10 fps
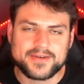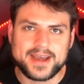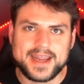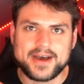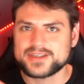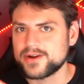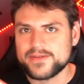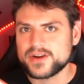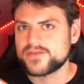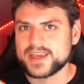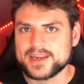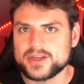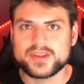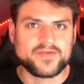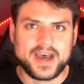right now, which I don't even know if they can
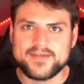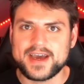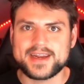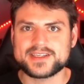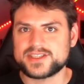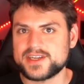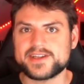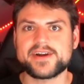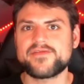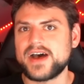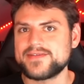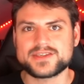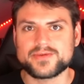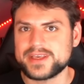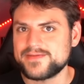do the 590 because GDDR5
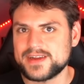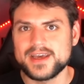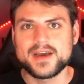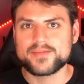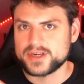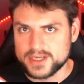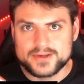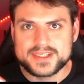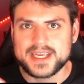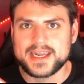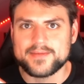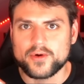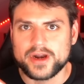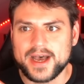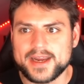isn't really even produced
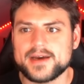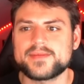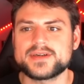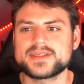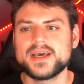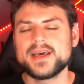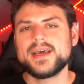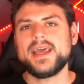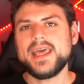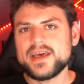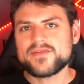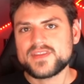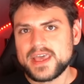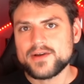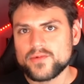anymore in high numbers. If
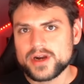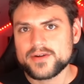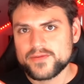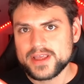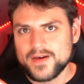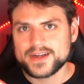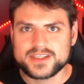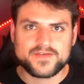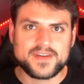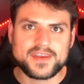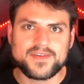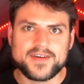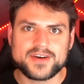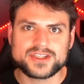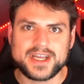they were to relaunch the
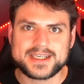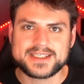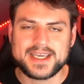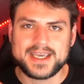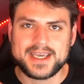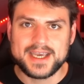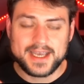5500 XT,